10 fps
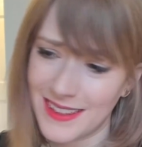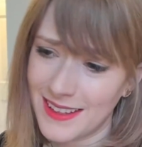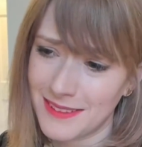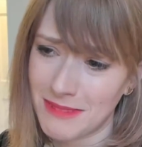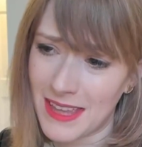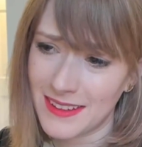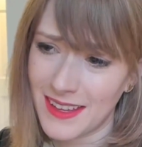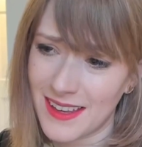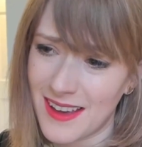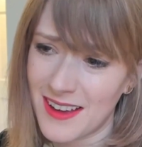It, and
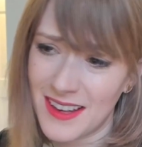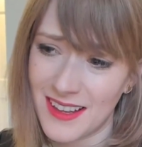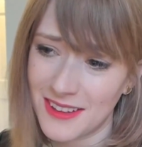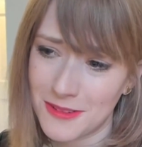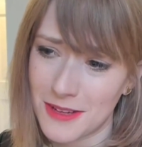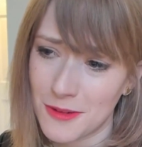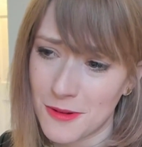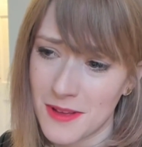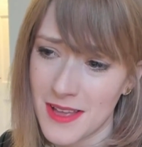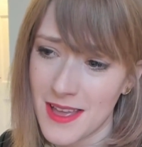yeah, eyeliner and
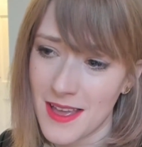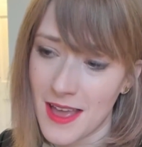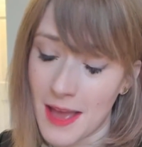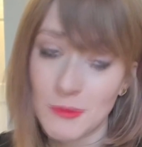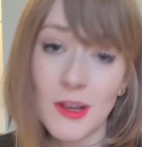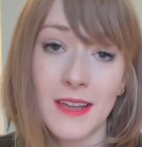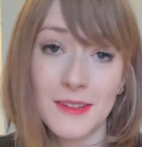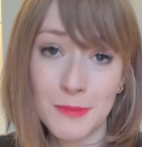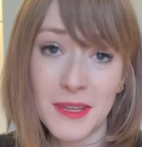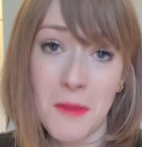all. I'm
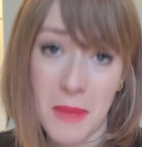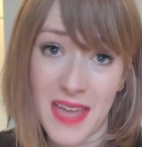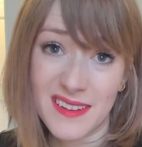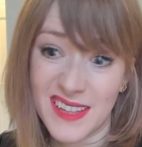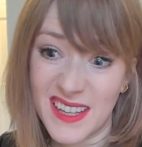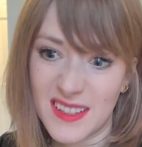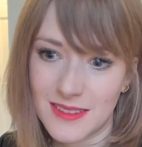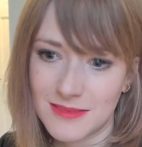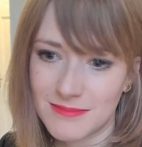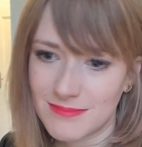trying to be a man here.